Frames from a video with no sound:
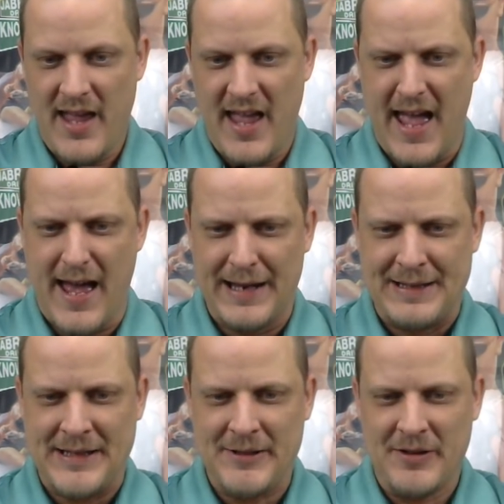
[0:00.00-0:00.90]

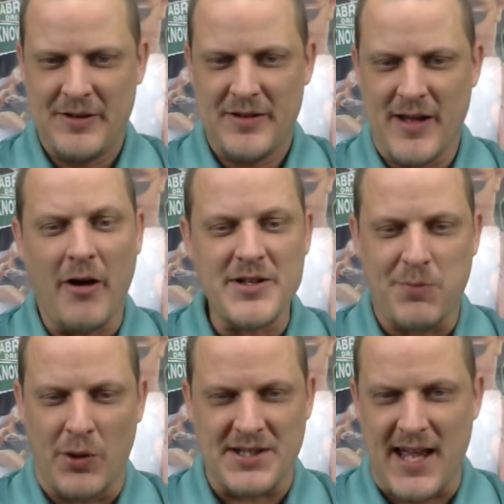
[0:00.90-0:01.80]
And I always
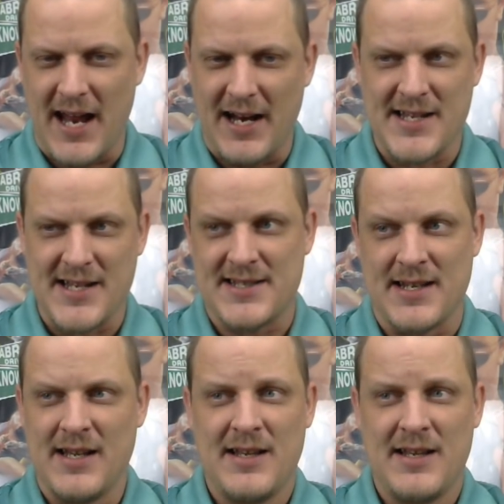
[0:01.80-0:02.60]
point to that as